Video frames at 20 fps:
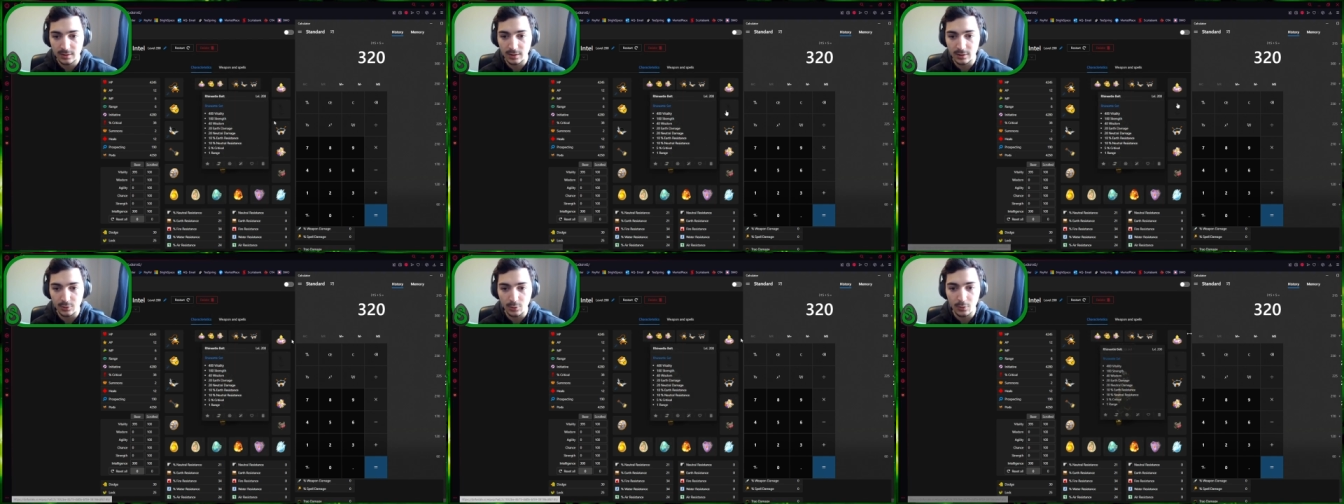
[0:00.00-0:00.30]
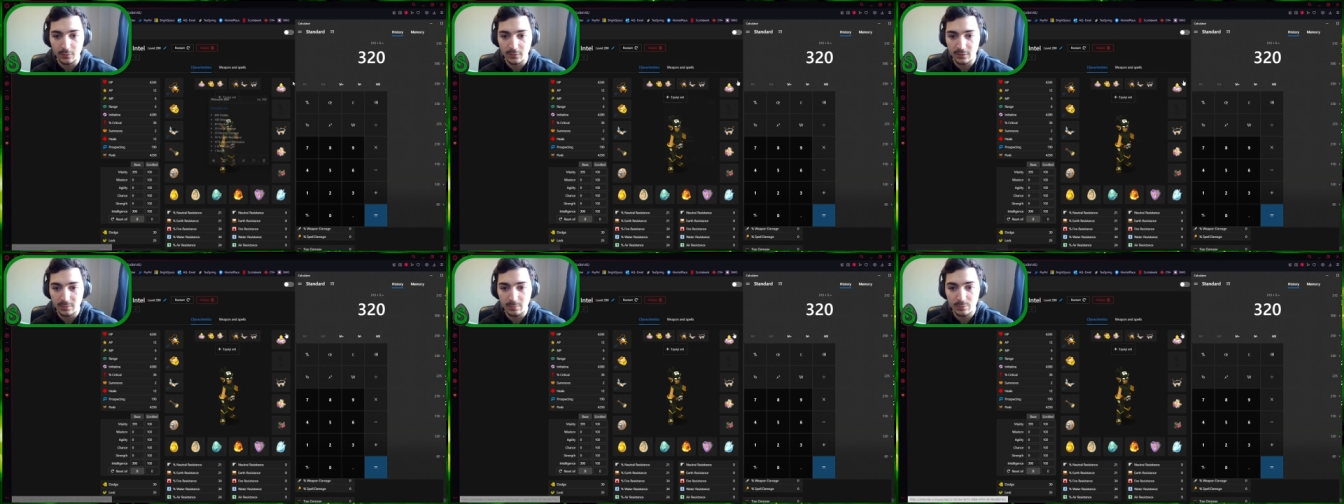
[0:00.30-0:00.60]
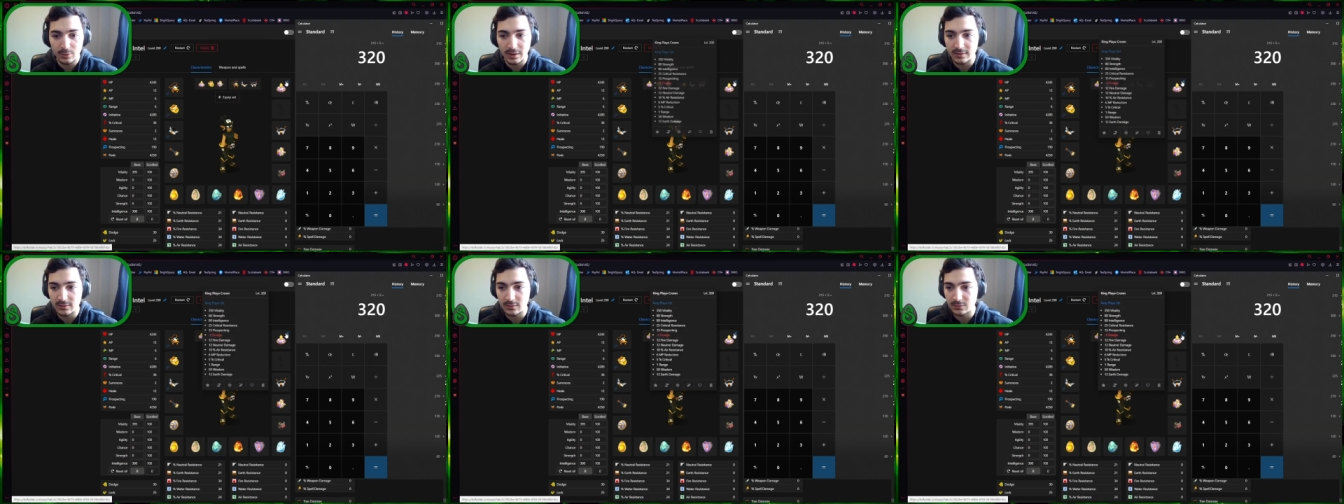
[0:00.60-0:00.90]
go over the
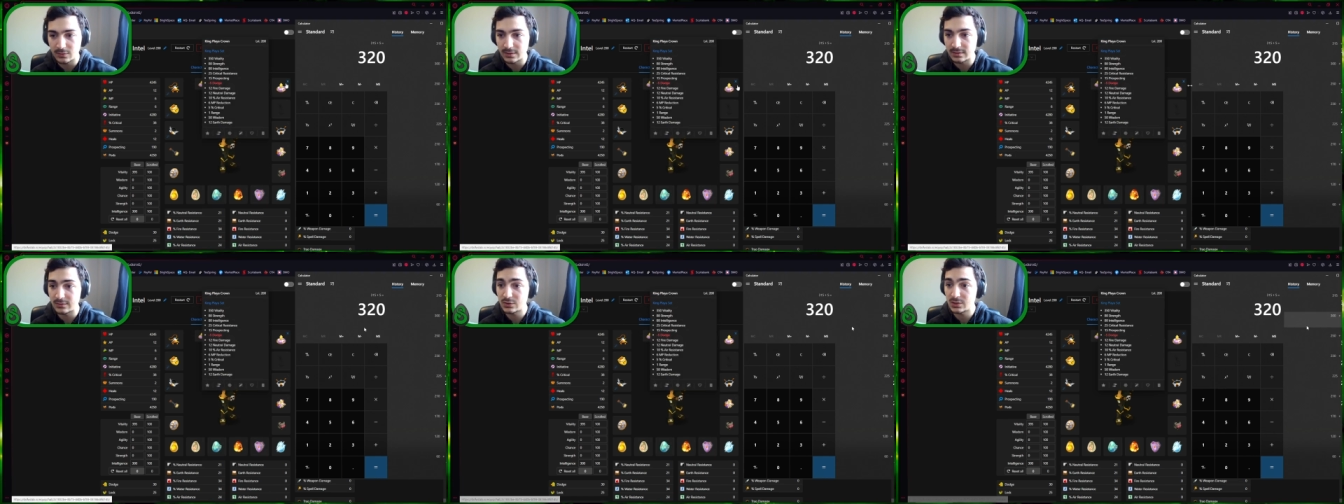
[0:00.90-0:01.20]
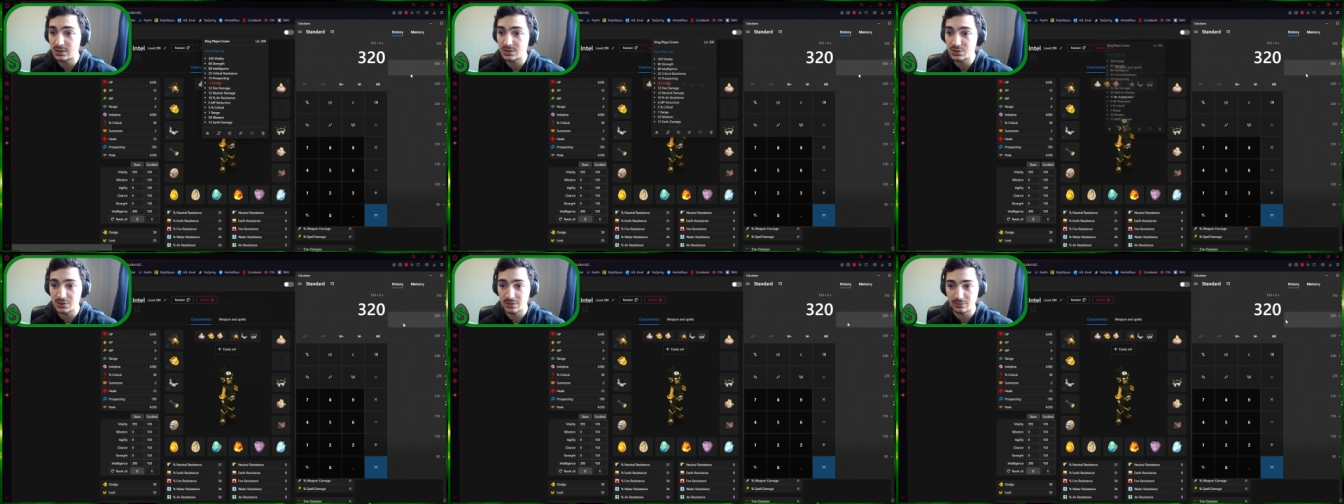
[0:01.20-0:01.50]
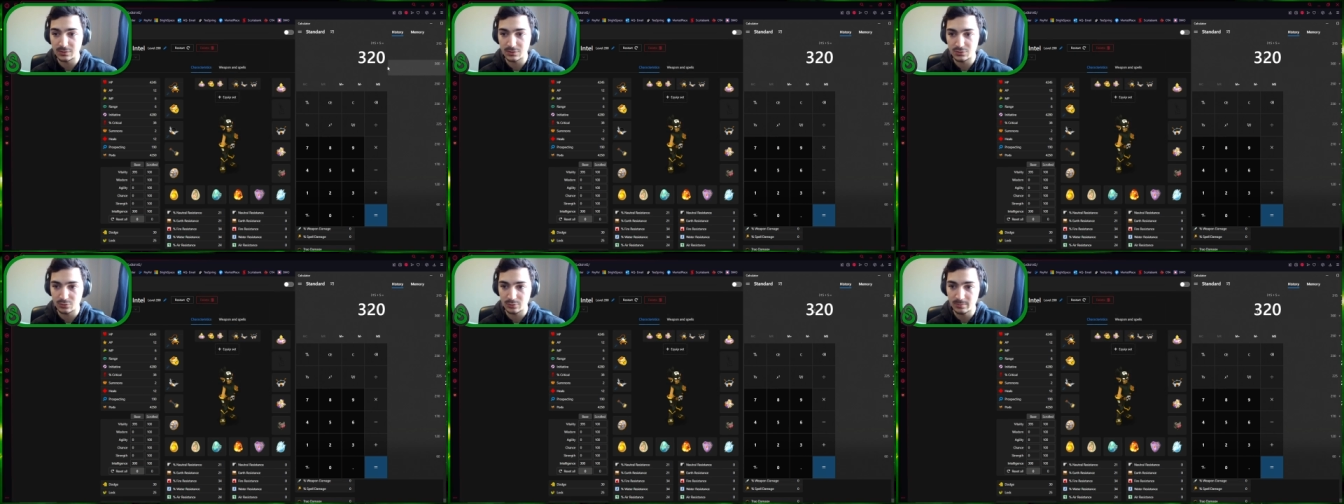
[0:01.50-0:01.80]
price of each, each
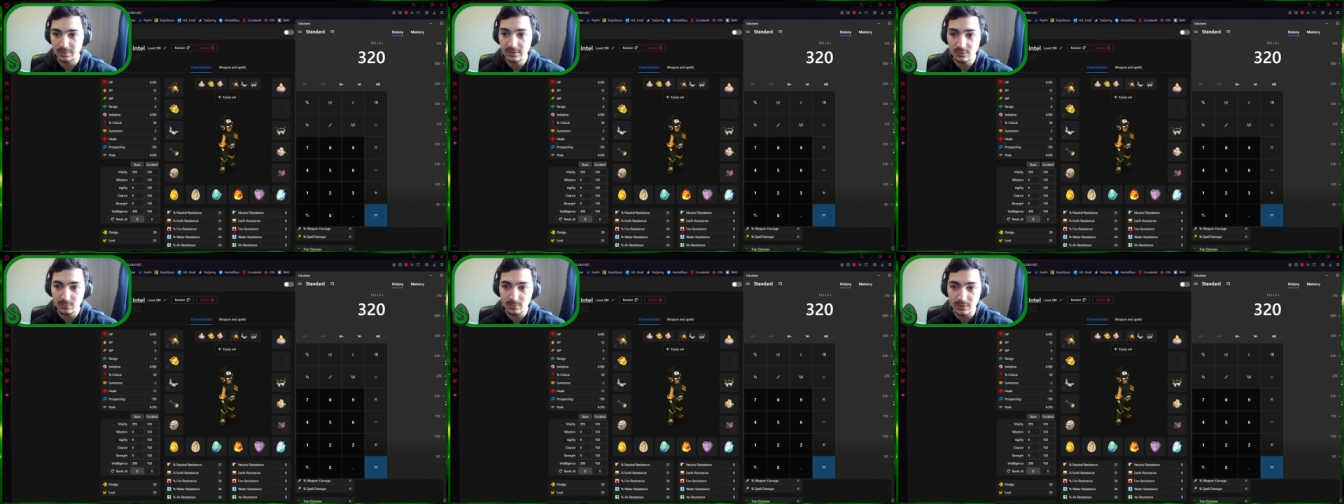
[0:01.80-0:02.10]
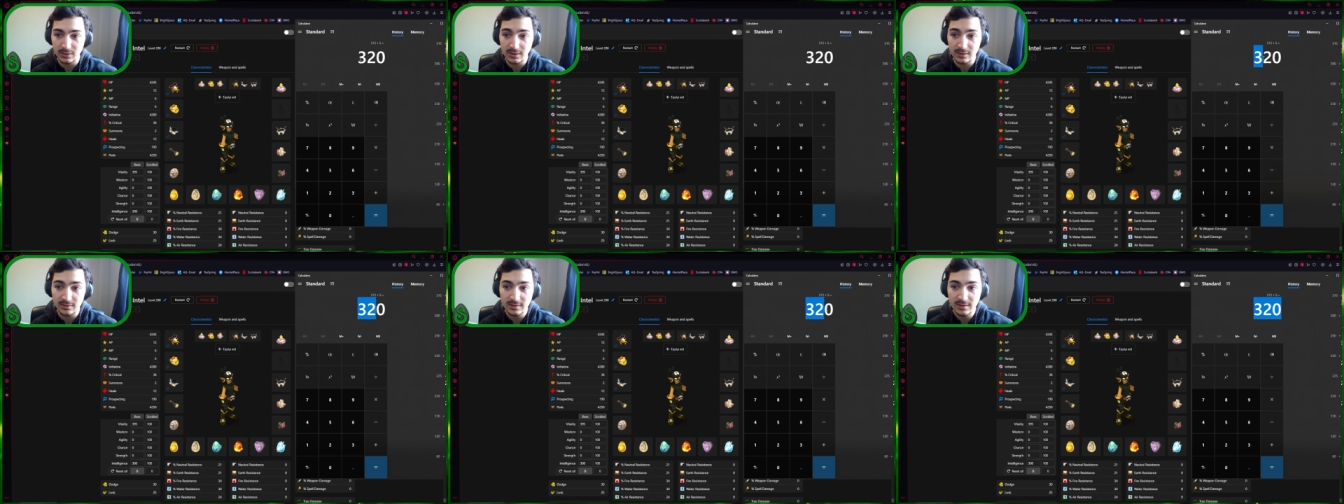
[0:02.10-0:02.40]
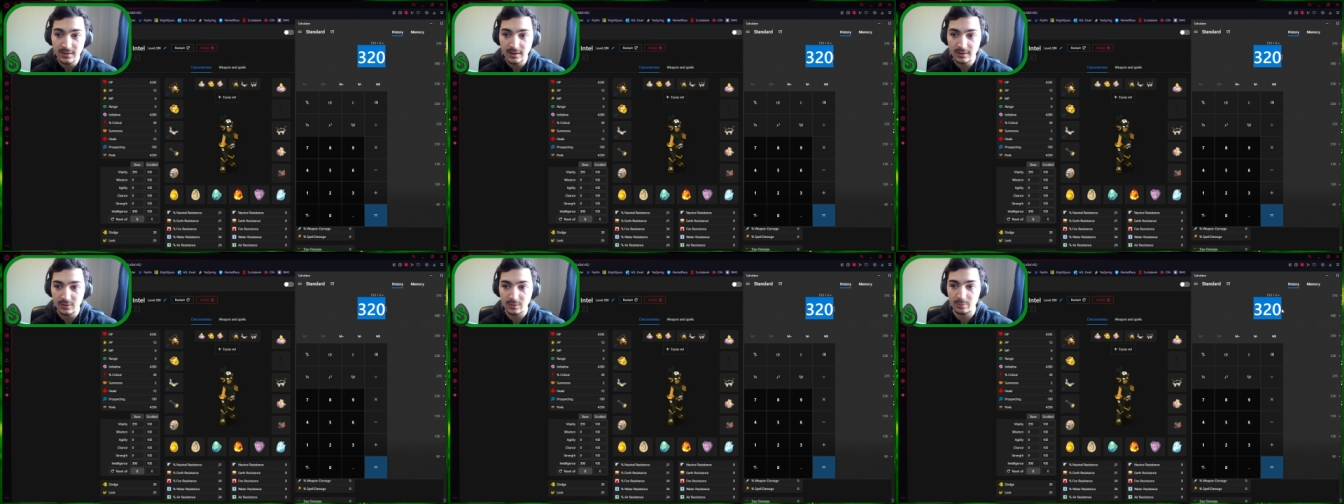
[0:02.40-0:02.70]
individual piece, but you can
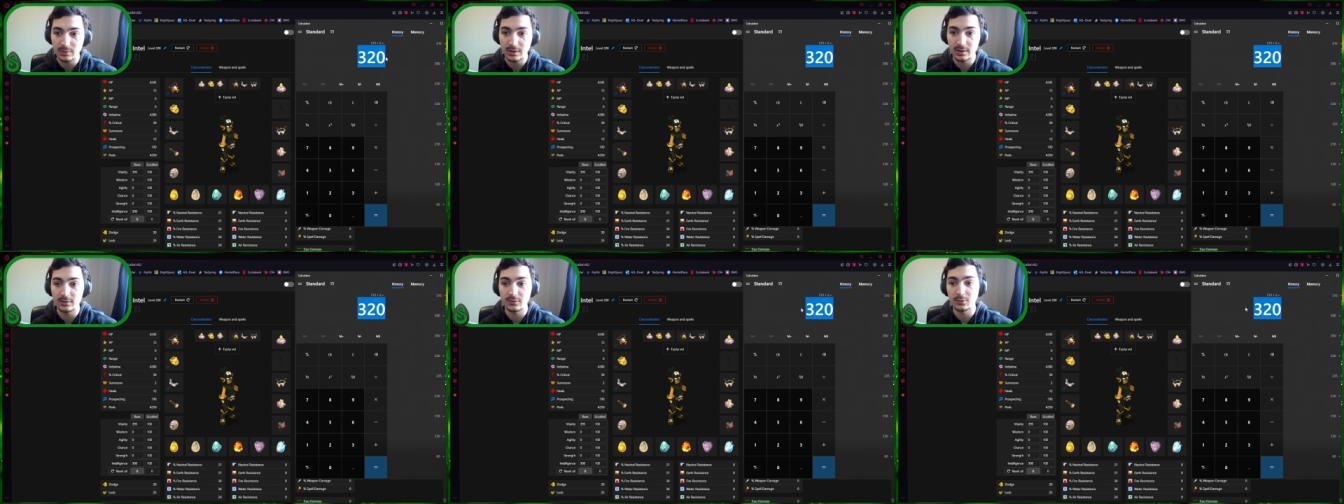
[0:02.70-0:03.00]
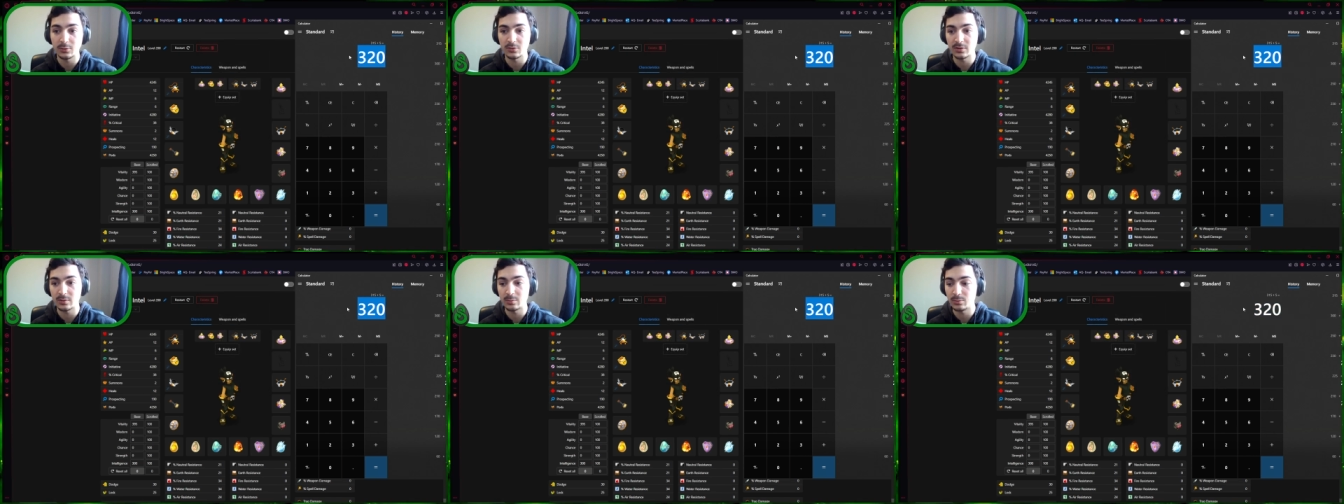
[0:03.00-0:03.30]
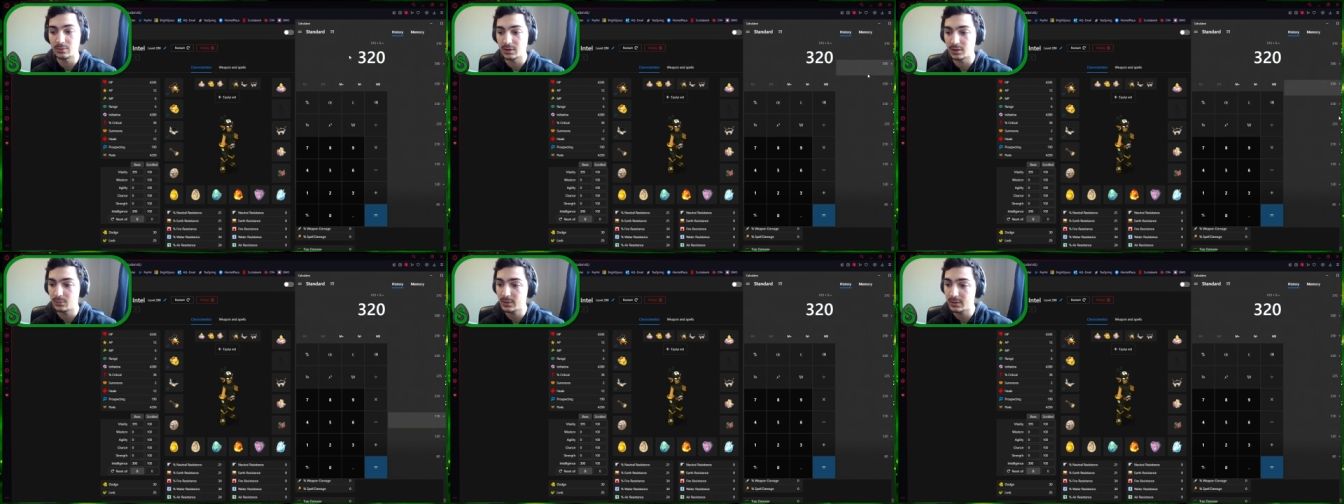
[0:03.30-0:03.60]
see how the price goes up
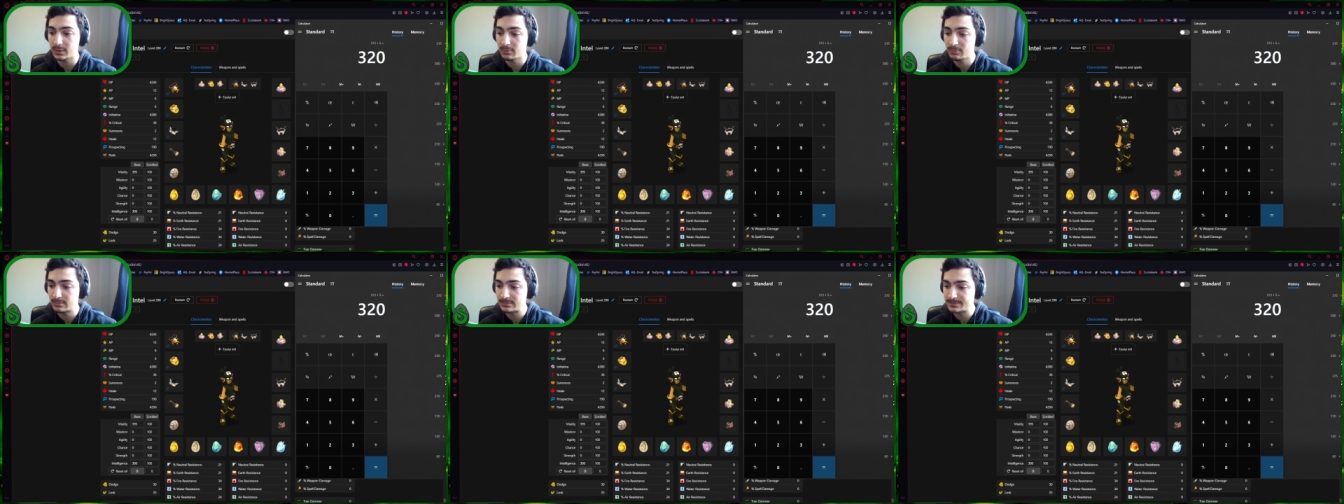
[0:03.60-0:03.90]
really quick.